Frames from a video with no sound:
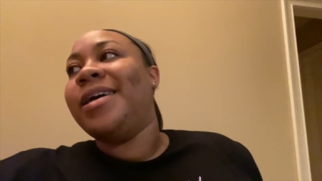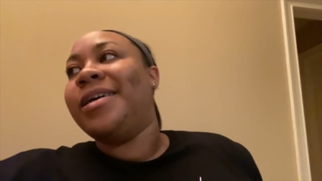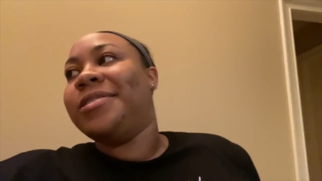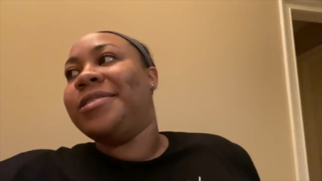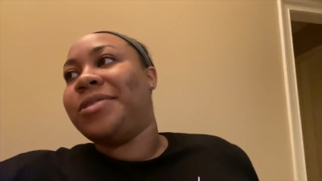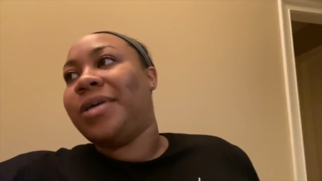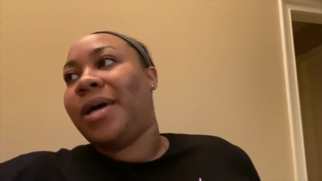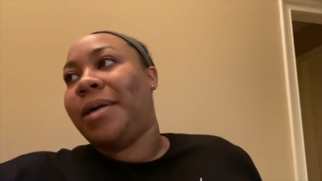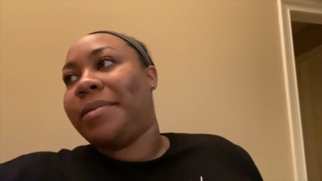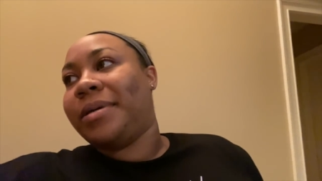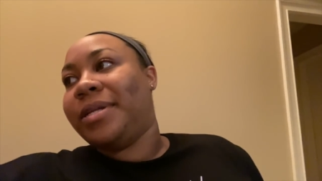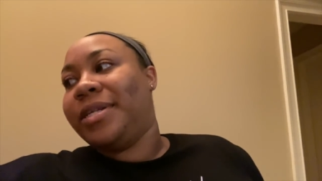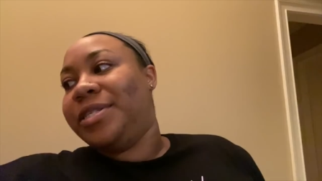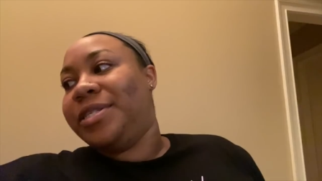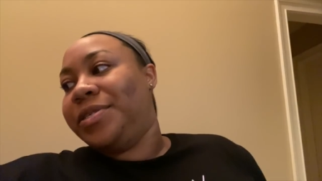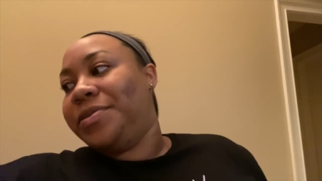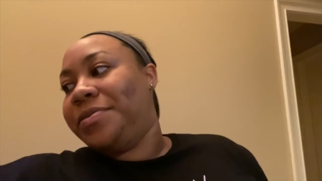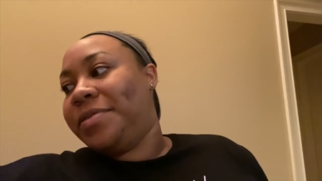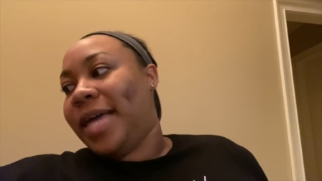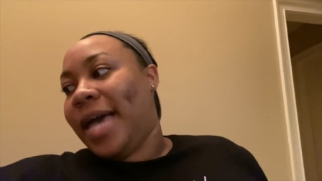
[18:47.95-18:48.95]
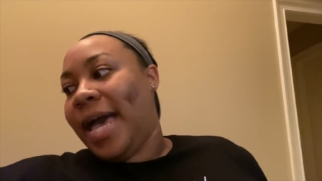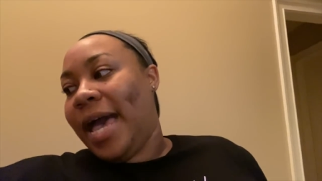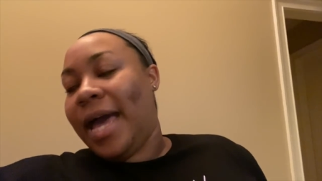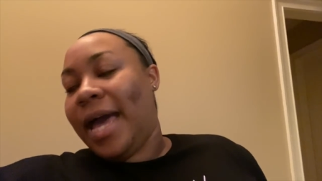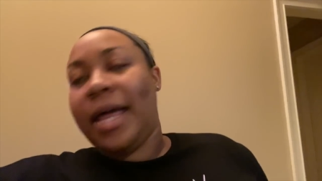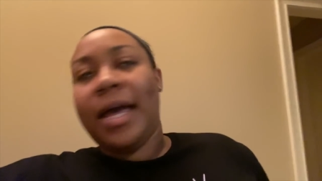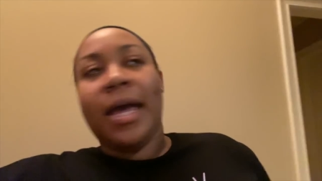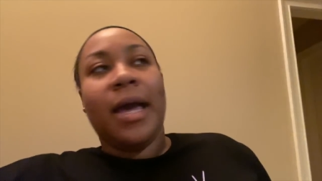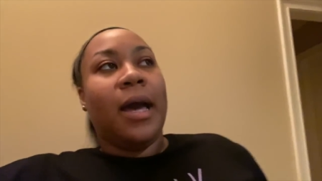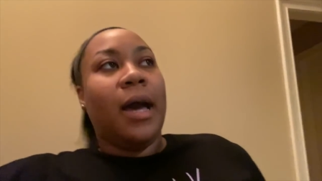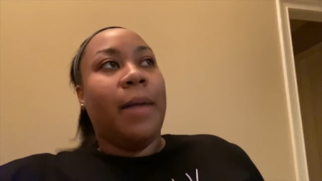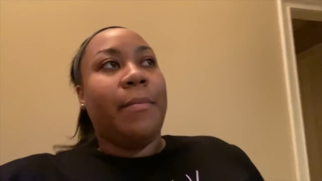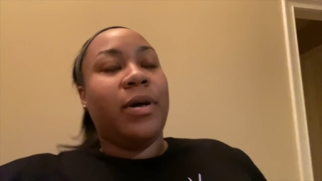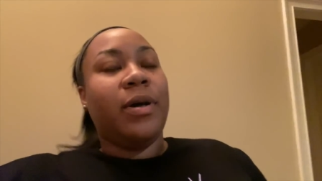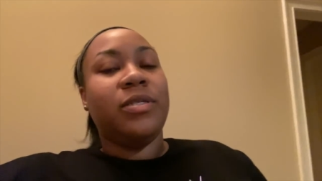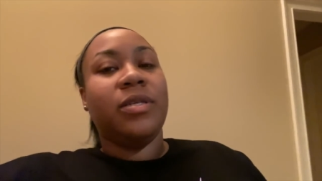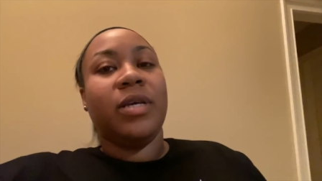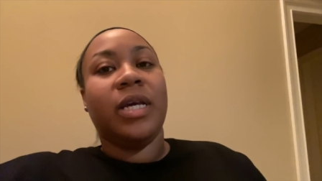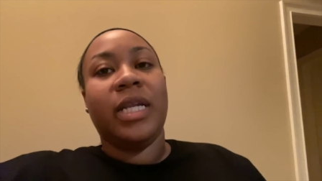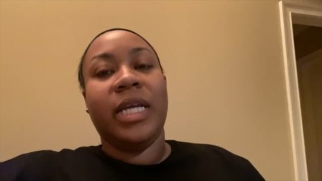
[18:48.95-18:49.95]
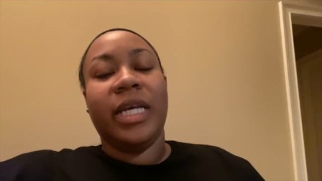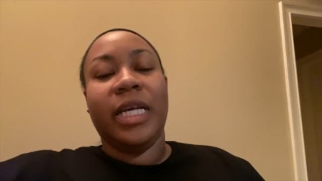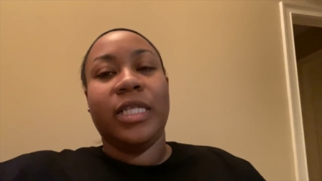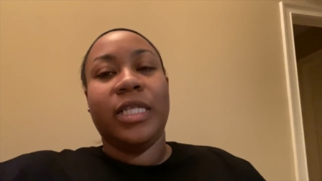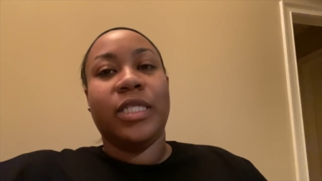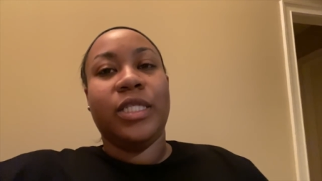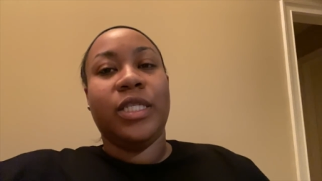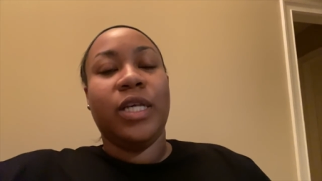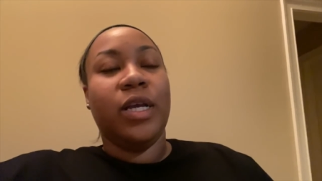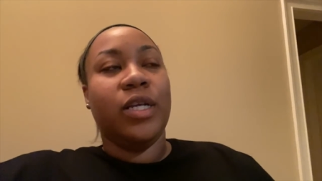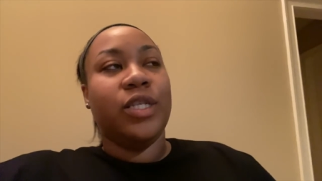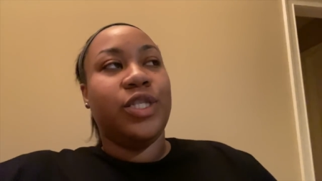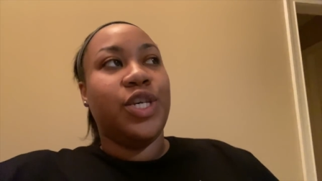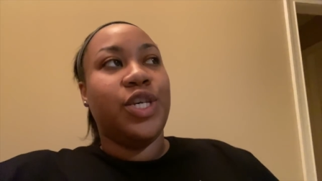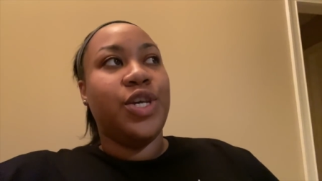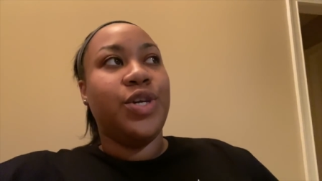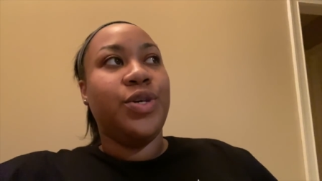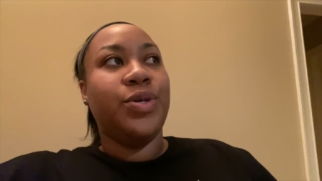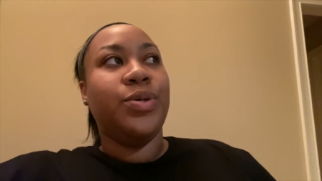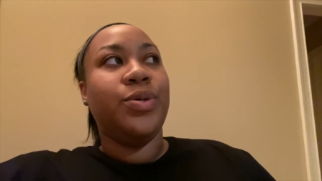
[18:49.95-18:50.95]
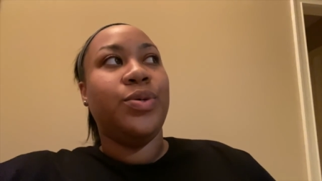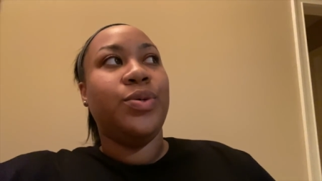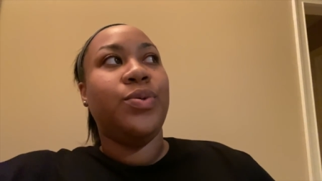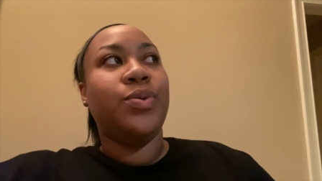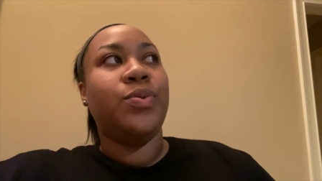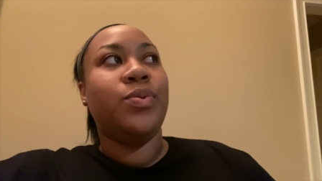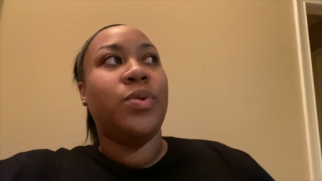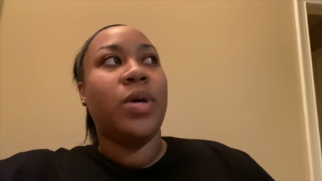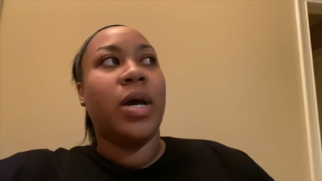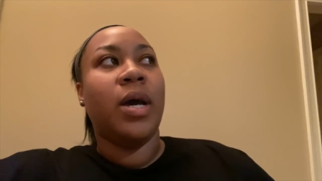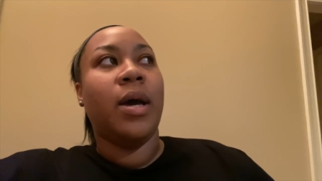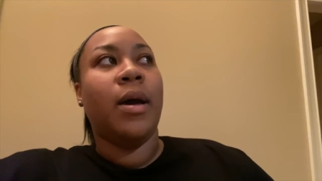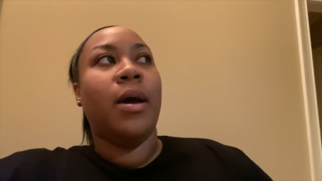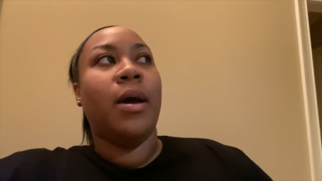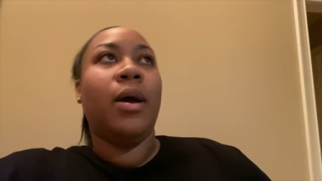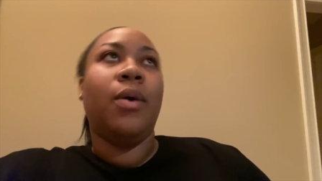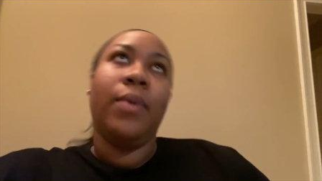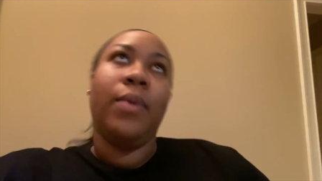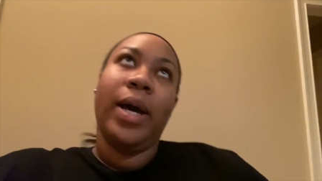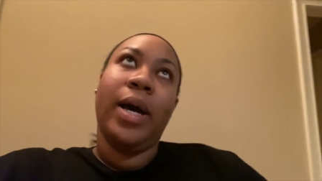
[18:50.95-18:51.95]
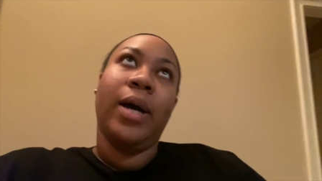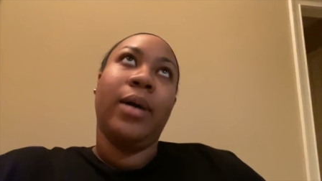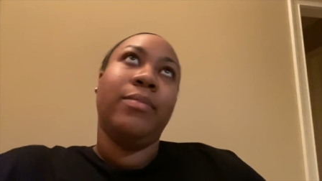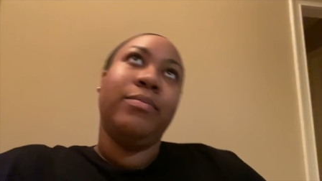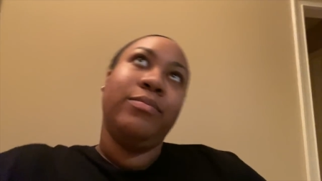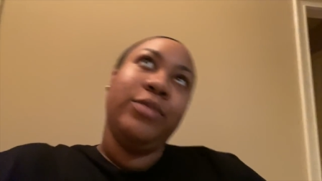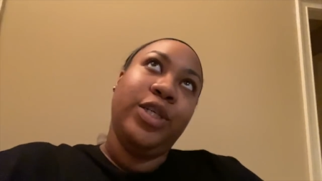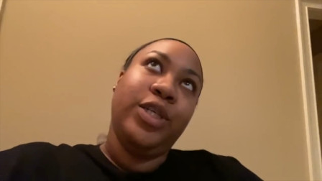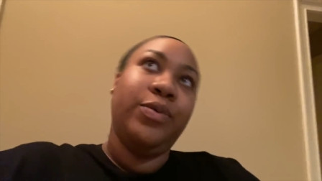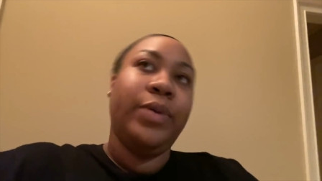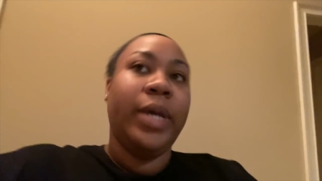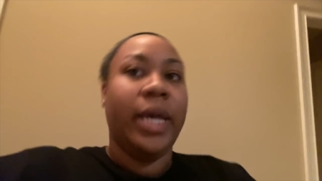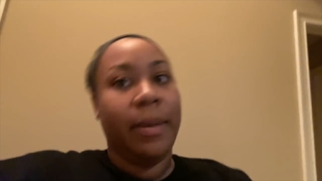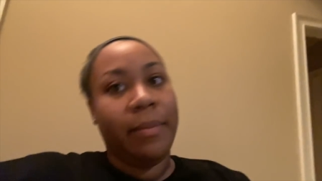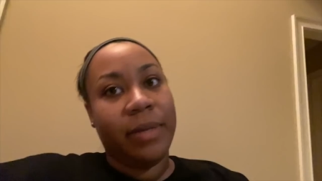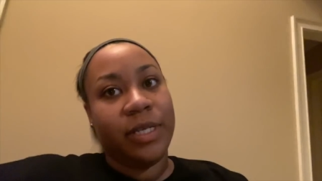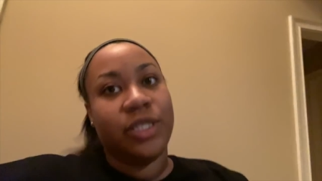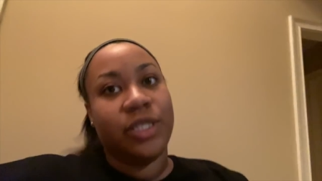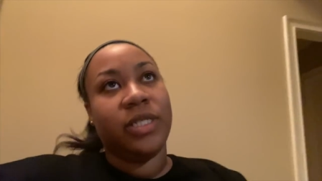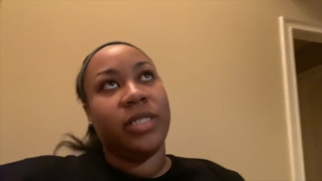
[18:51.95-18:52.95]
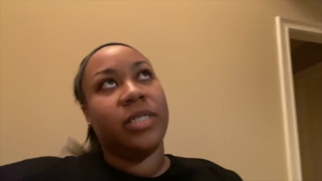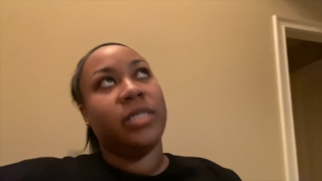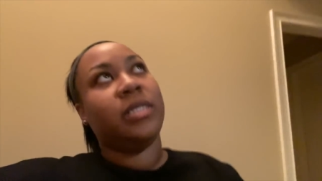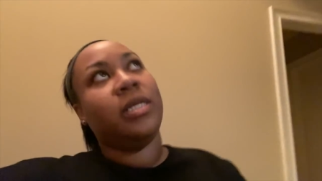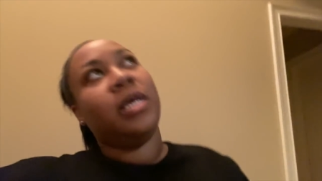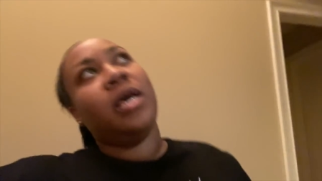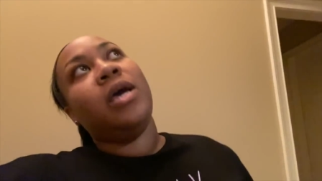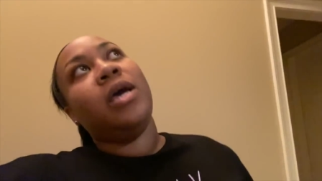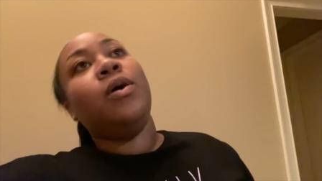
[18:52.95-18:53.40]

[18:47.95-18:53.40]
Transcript: So I'm gonna do that. I'm also gonna insert two Well, two images,